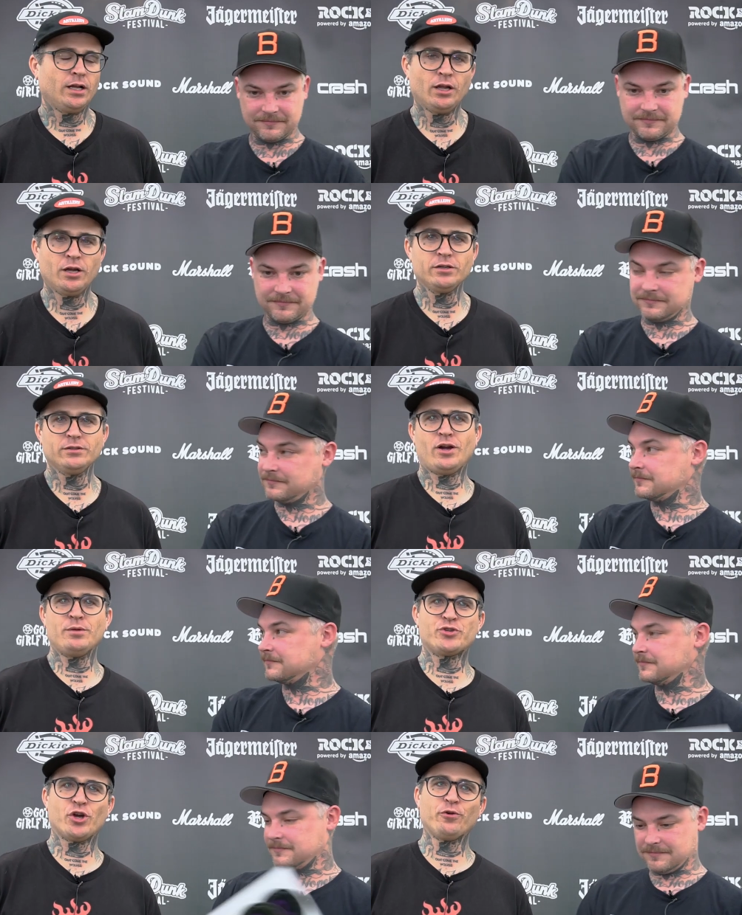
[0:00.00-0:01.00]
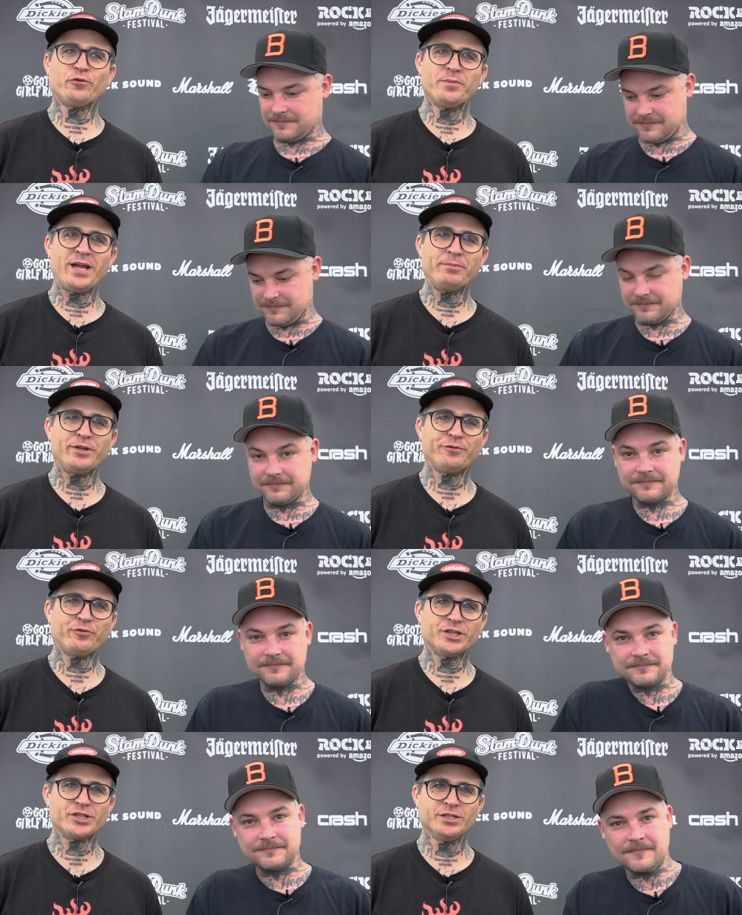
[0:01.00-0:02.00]
Speaker 1: Hello, I'm Joel from the Amity
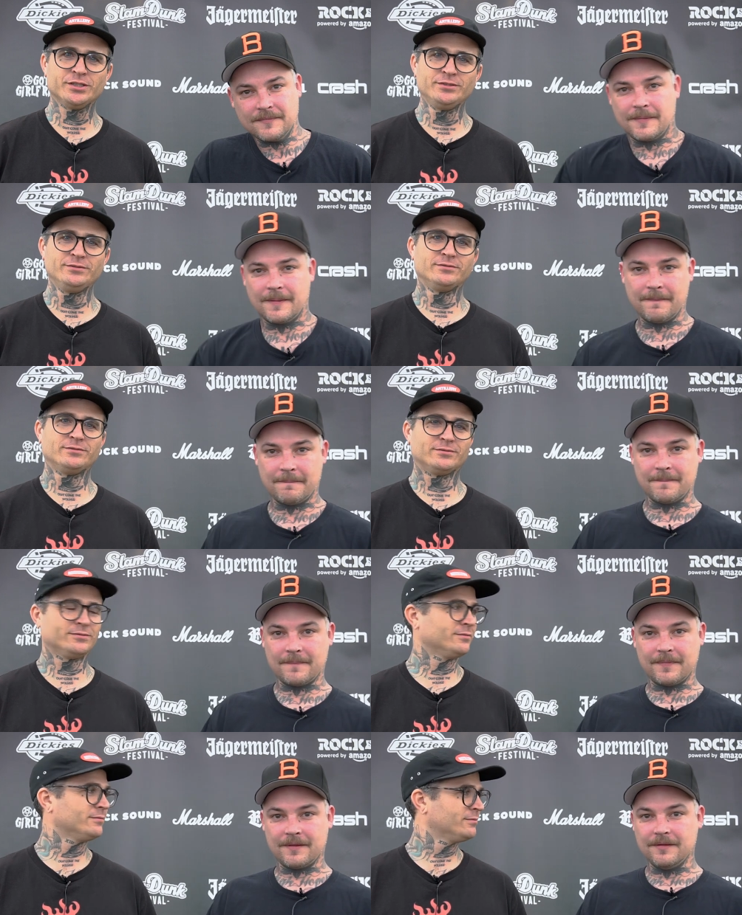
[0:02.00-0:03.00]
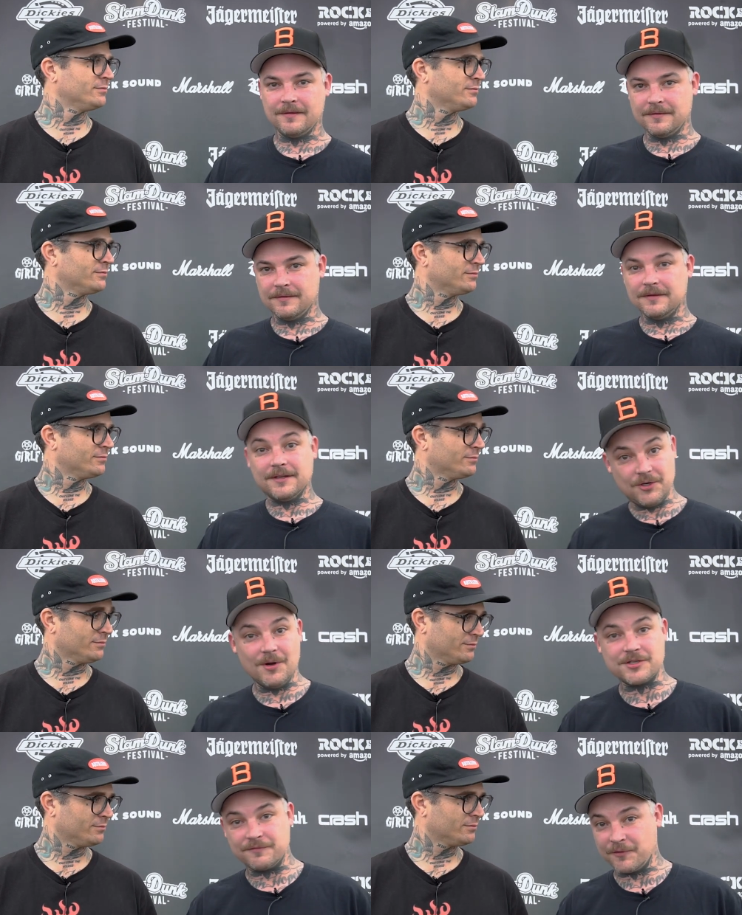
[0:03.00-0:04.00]
Speaker 2: Affliction. You're
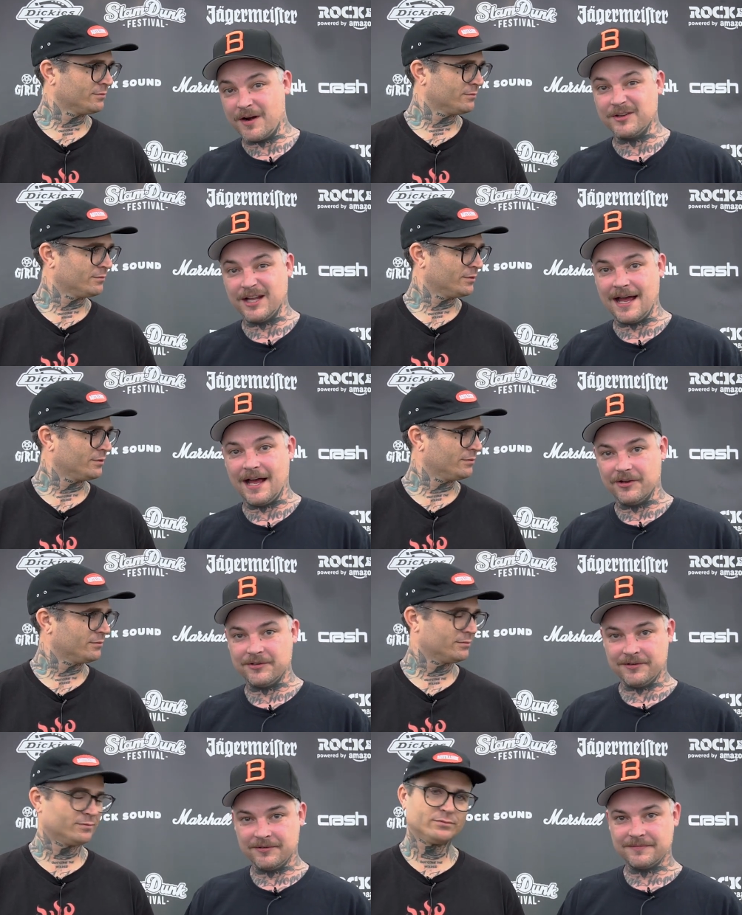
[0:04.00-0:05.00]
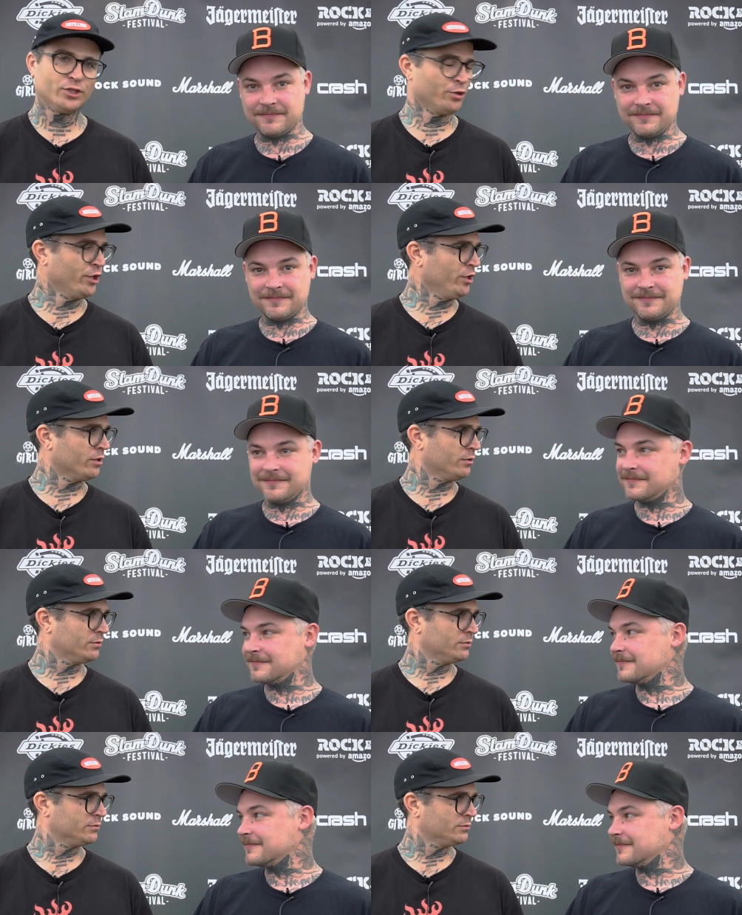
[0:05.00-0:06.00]
watching Forever Loud. Who are you?
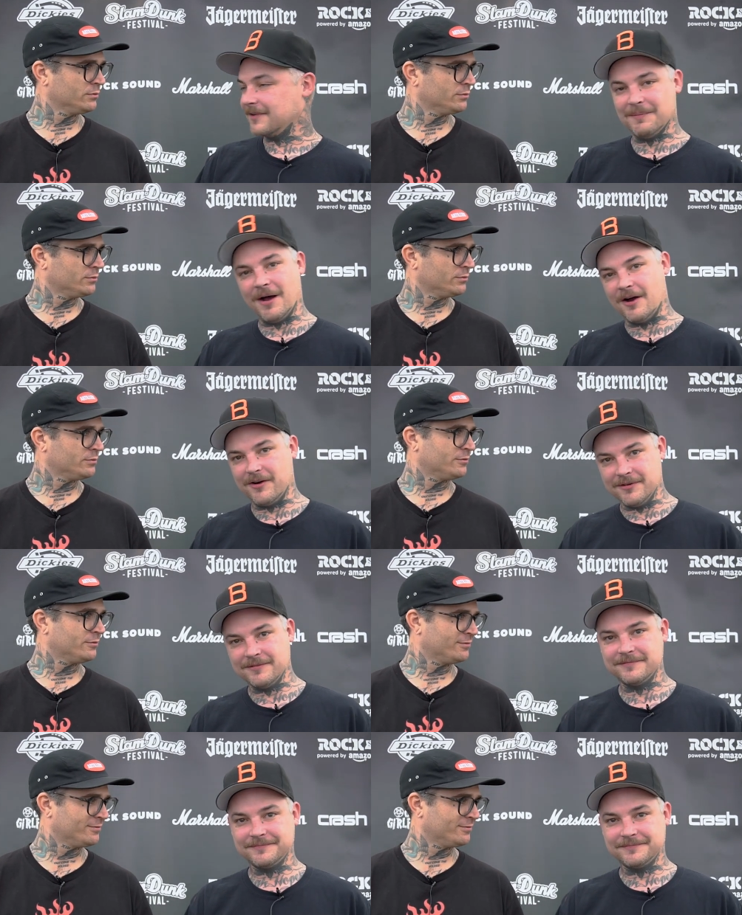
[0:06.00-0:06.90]
I'm Ahren.